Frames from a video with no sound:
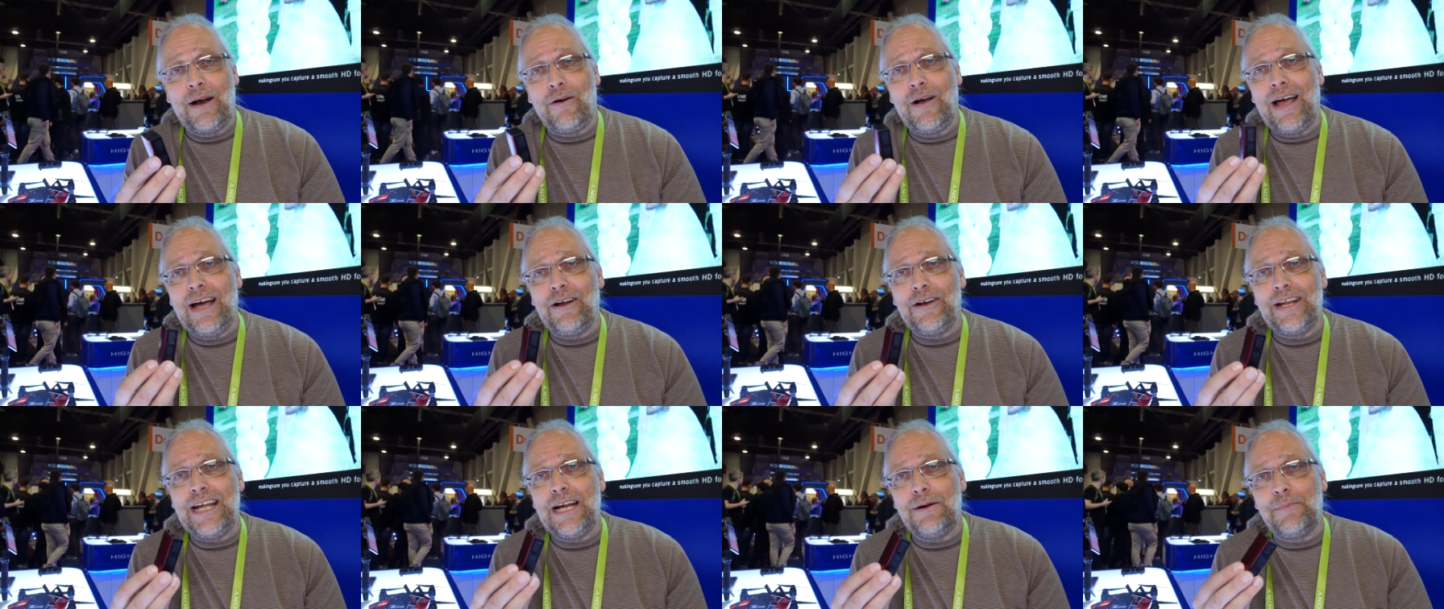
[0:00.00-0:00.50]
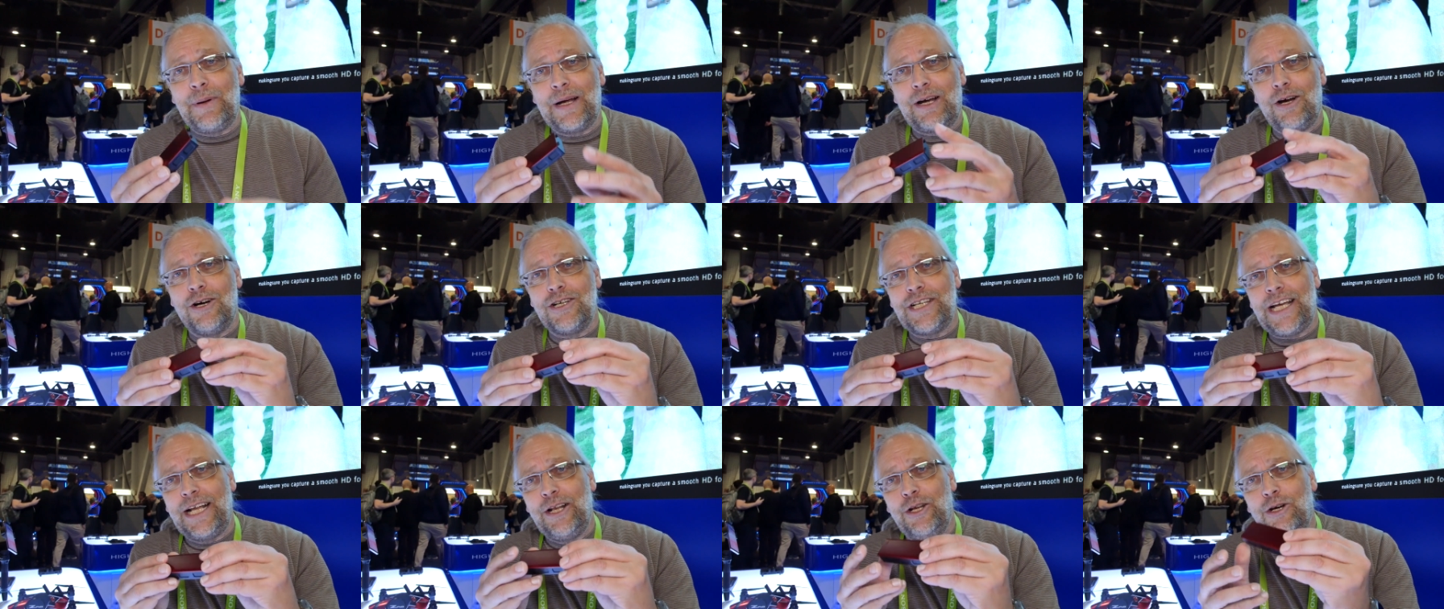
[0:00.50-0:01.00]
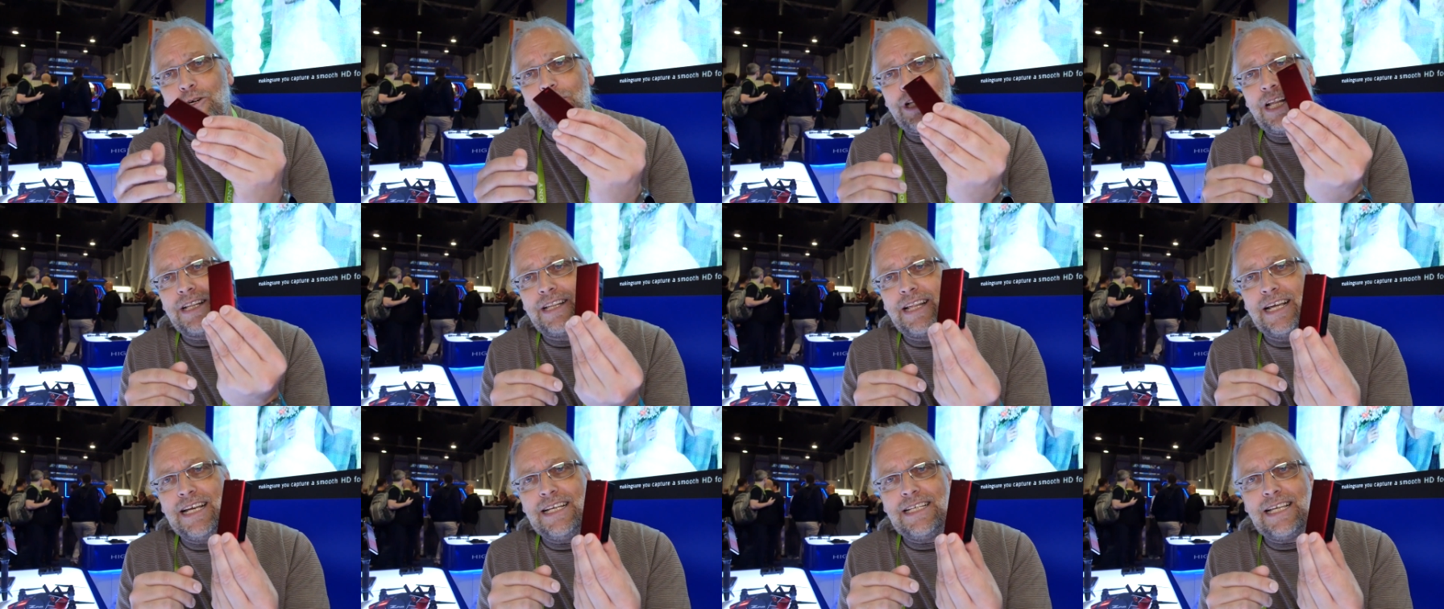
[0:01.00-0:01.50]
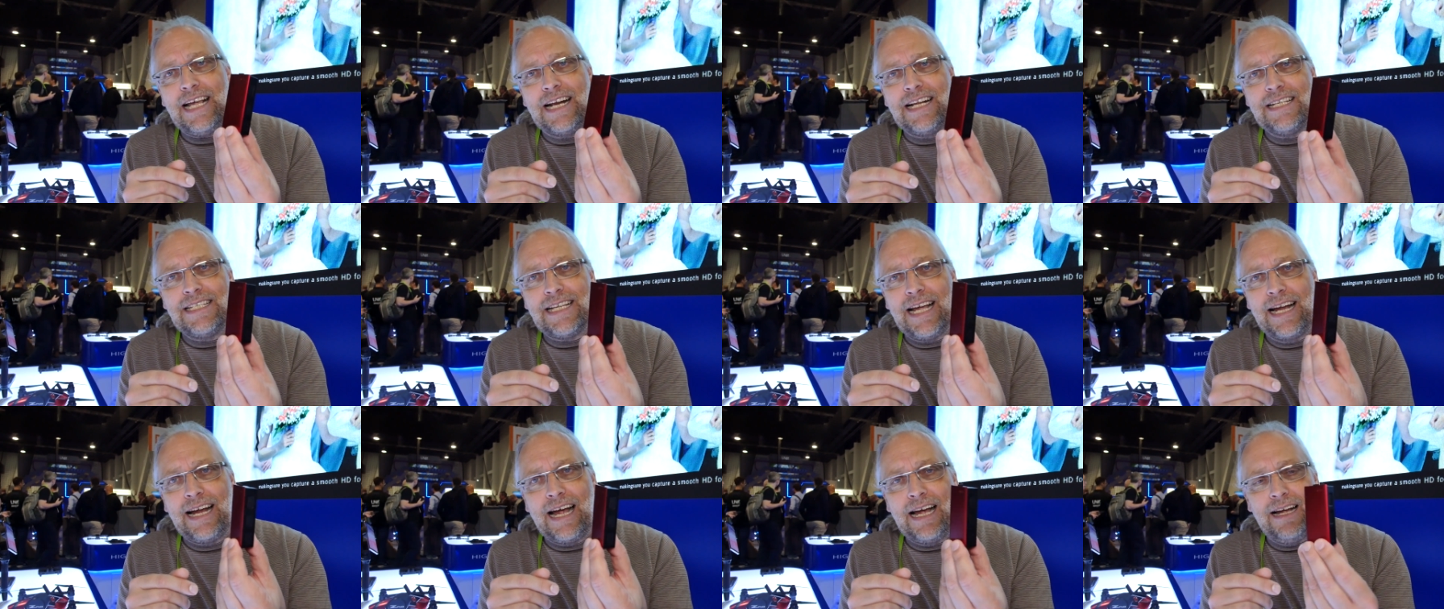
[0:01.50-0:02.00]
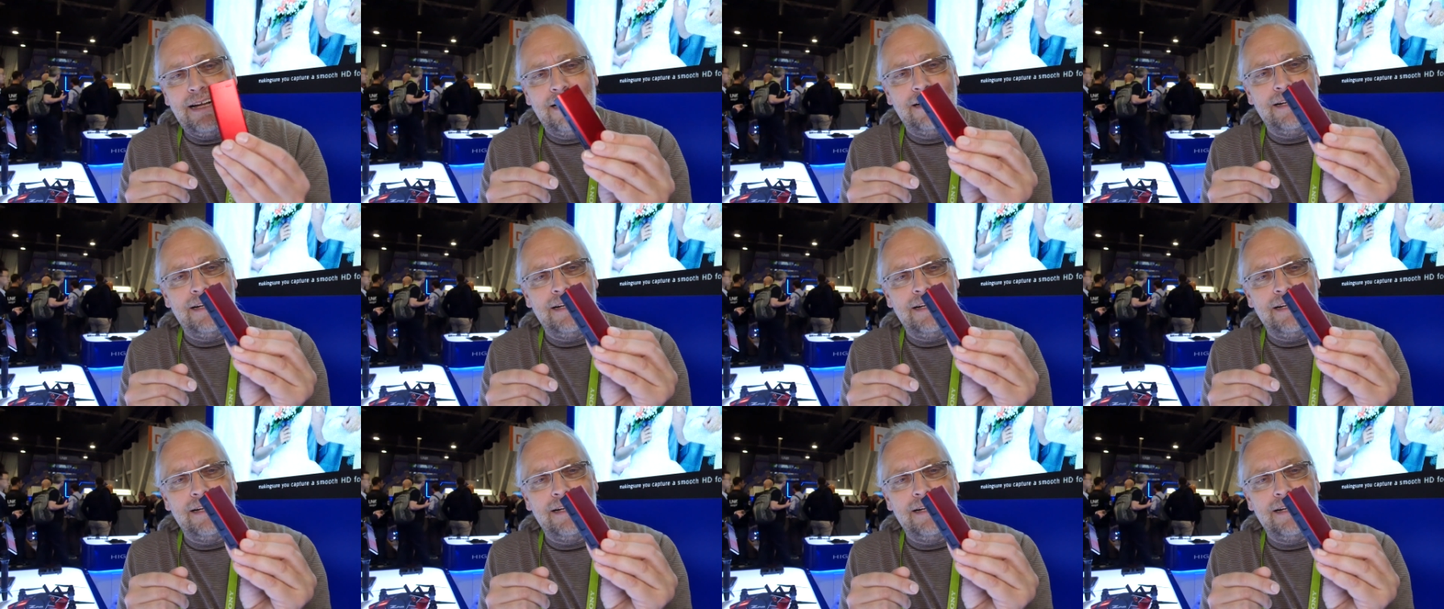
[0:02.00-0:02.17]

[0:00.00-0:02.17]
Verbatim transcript: around here because I looked at this and I say,